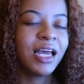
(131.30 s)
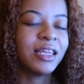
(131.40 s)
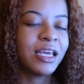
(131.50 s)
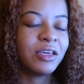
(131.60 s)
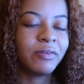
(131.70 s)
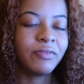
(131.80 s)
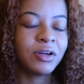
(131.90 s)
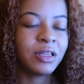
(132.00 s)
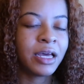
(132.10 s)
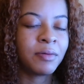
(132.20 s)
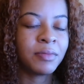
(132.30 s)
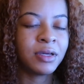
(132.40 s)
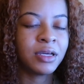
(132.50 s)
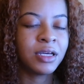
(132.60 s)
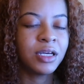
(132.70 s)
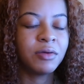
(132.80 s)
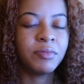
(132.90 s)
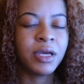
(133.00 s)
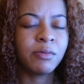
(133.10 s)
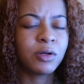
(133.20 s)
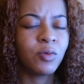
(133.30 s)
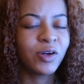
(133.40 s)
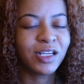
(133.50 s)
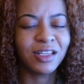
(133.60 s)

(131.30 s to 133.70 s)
Thank you for letting me be able to work